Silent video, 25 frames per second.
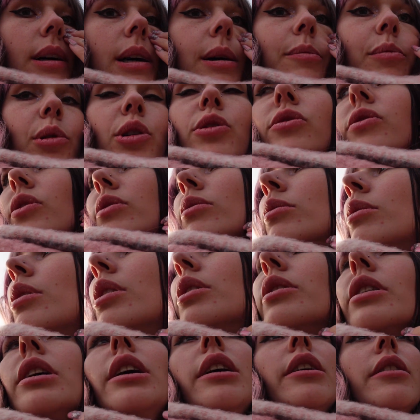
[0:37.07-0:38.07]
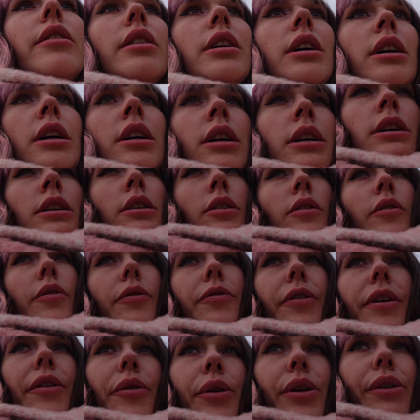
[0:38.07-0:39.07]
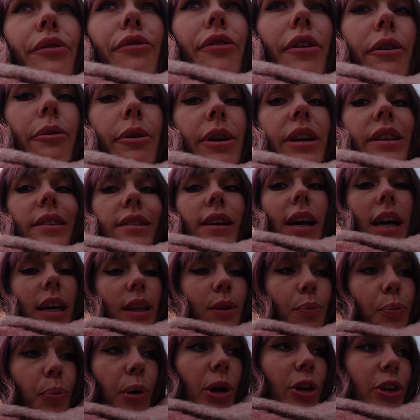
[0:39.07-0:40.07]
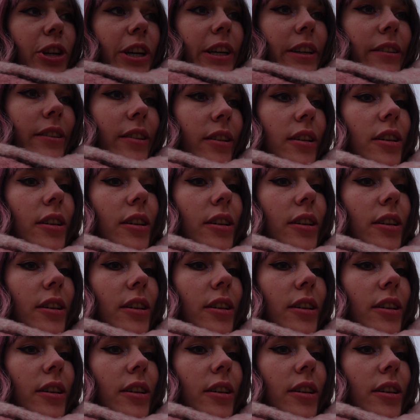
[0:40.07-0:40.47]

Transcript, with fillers: I'm also on a very, very tight budget